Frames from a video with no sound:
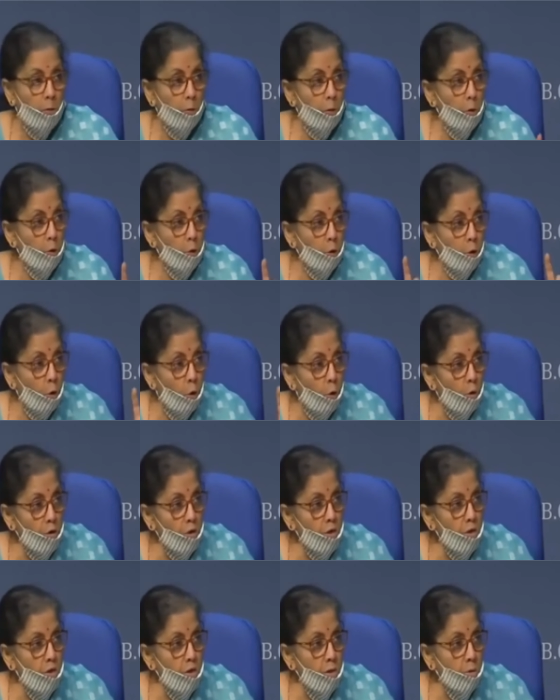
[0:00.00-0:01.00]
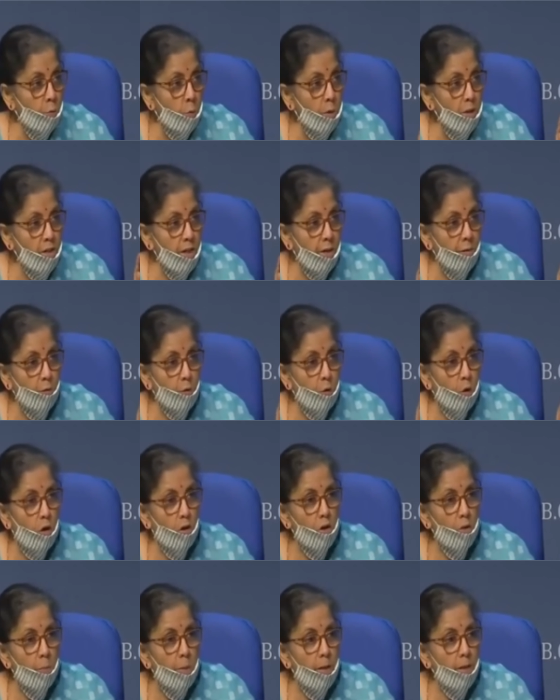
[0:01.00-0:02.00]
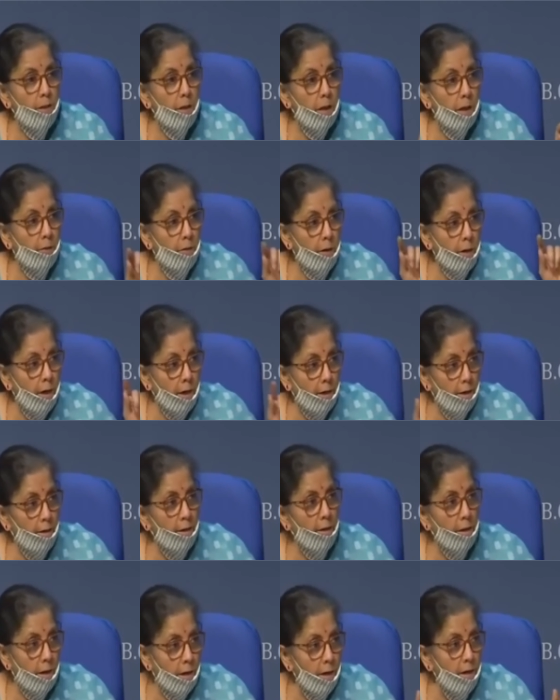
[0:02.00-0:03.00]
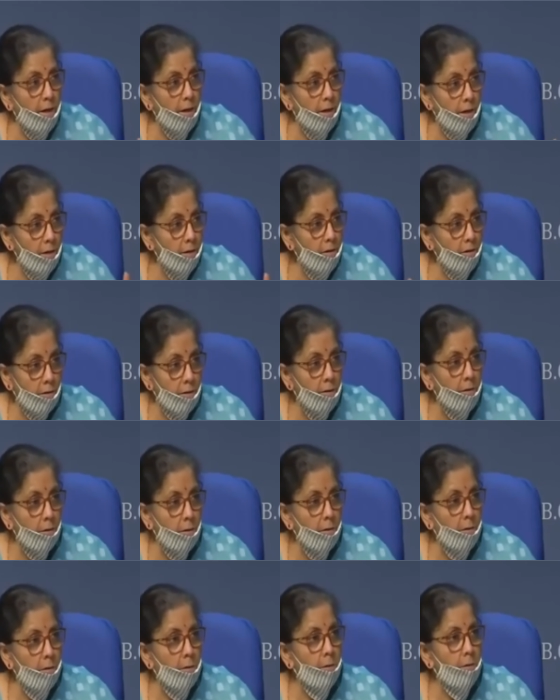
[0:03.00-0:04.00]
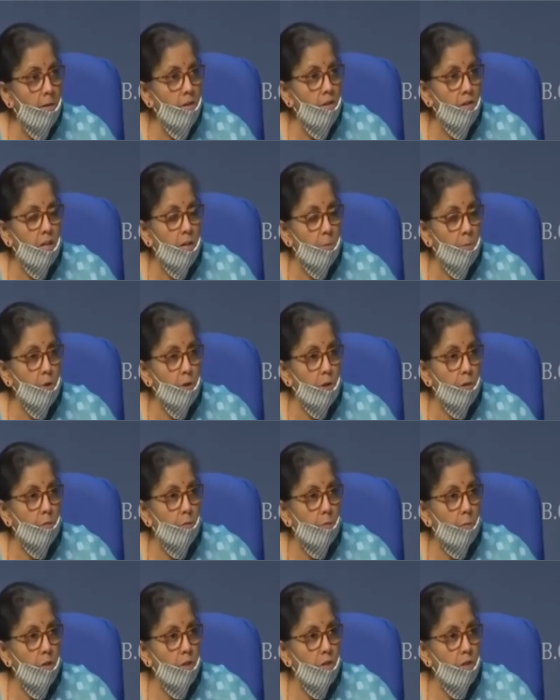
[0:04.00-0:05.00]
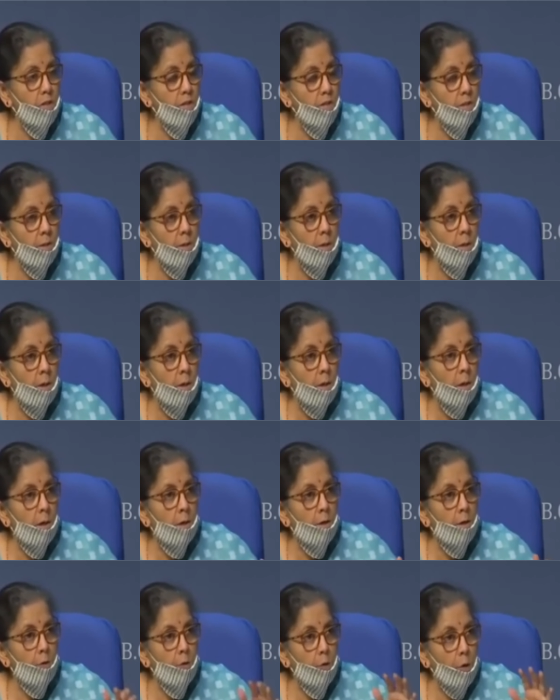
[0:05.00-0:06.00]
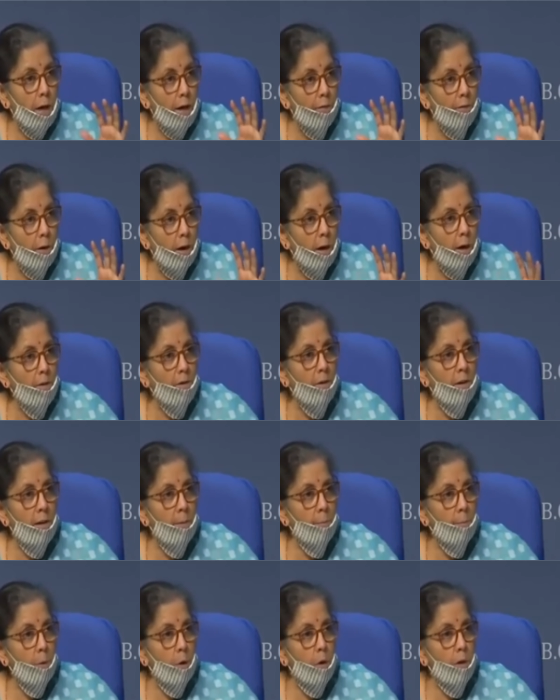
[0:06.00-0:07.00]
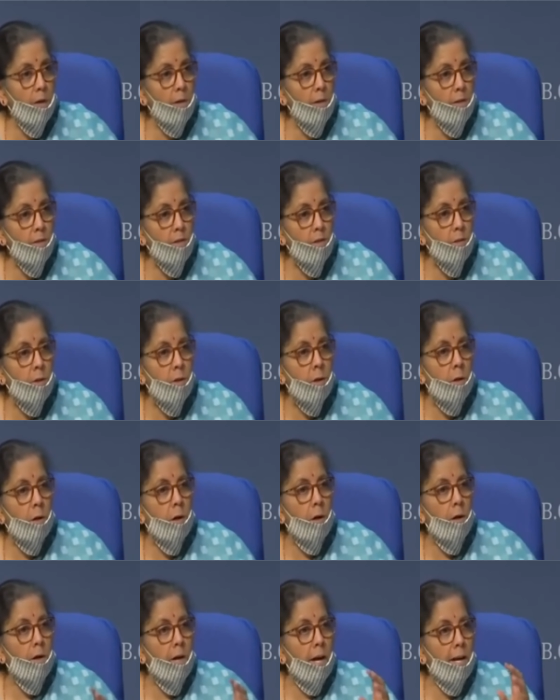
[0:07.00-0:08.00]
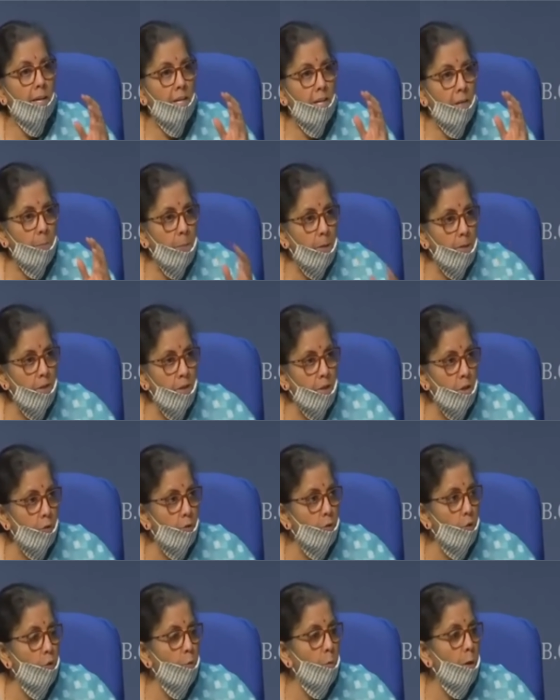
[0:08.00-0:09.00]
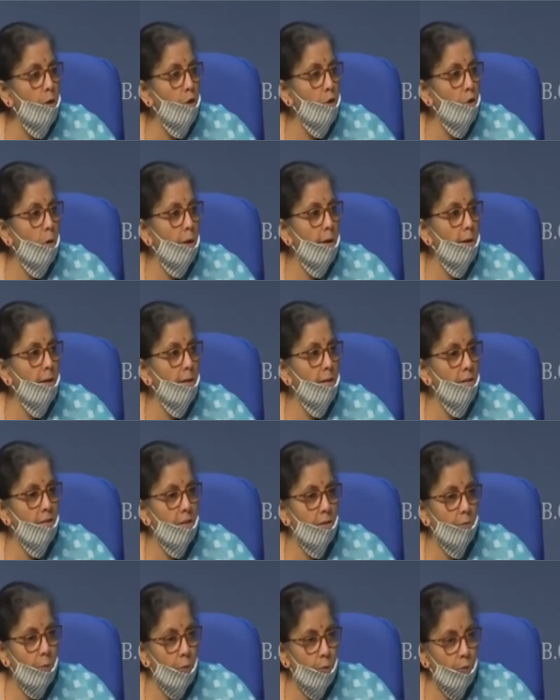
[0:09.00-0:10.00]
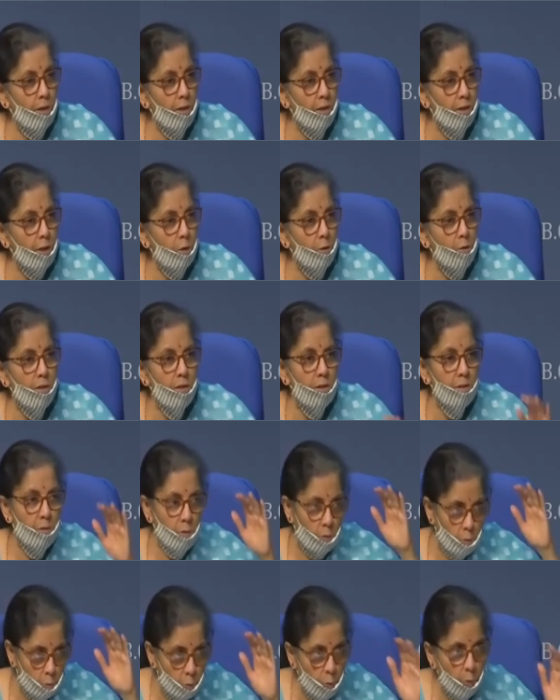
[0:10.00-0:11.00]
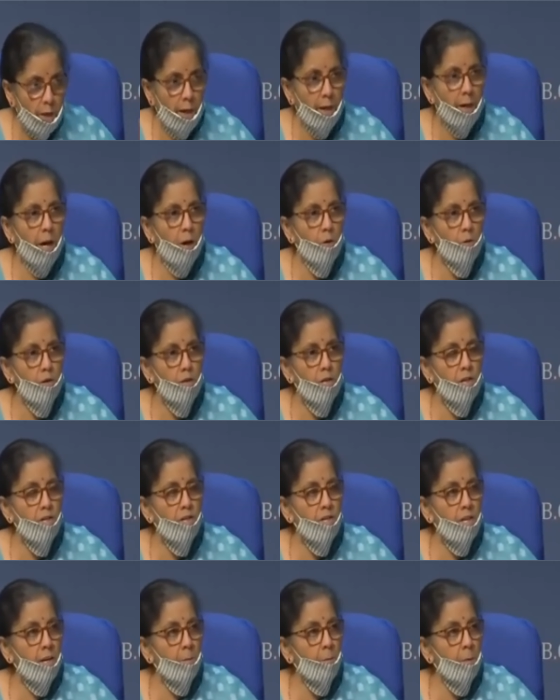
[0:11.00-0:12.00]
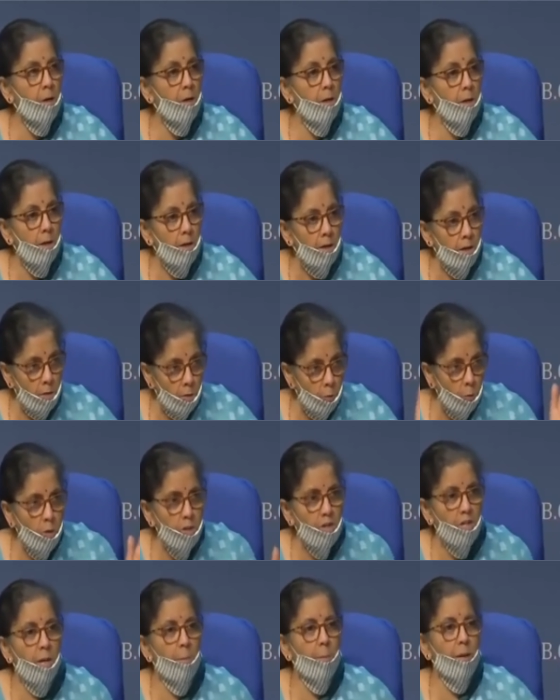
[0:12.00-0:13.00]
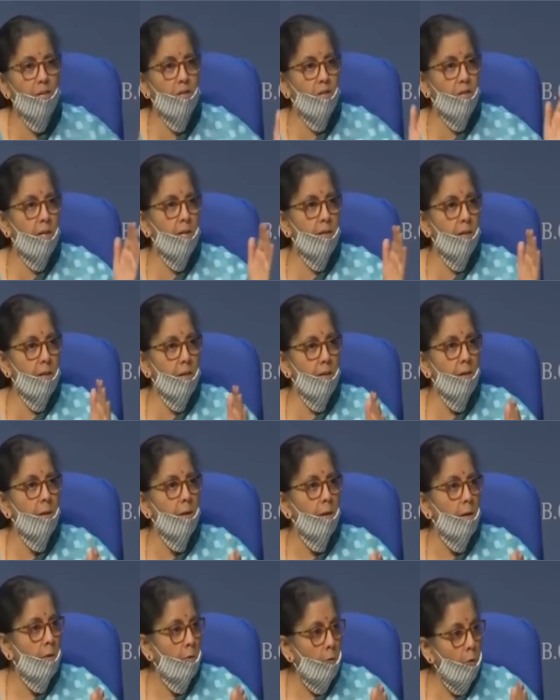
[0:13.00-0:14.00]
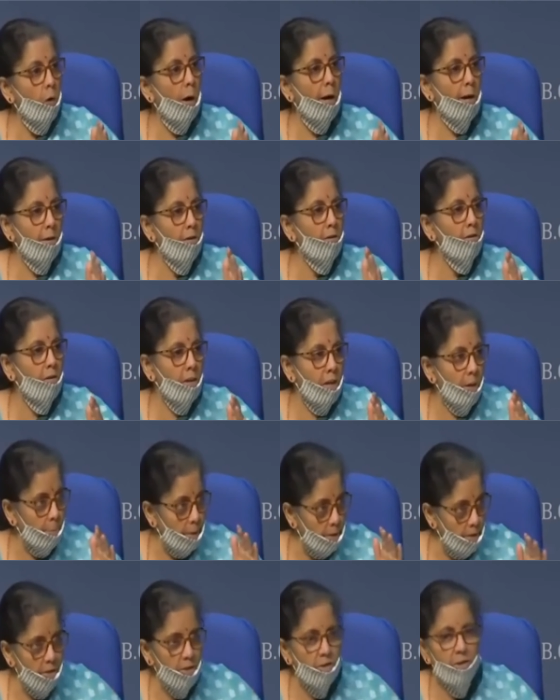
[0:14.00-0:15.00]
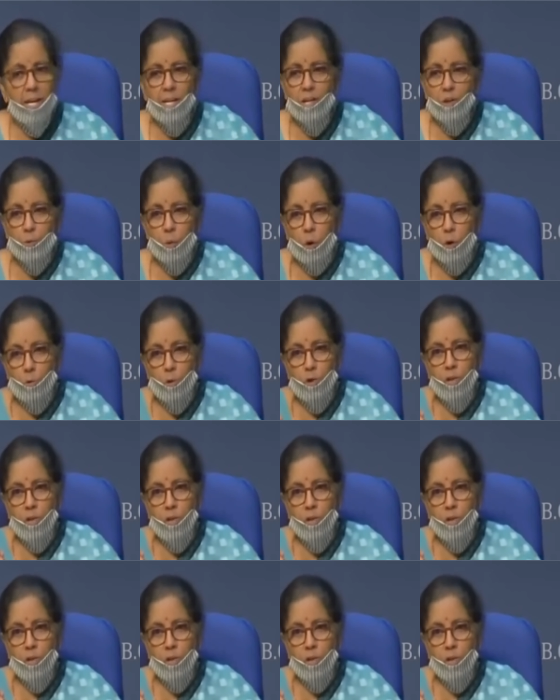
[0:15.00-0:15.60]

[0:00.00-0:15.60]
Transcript: for those which have not been covered under the earlier description, which is if you have 100 employees, 90% of whom are drawing less than 15,000. We announced a scheme earlier, which I'm extending for another three months. That's what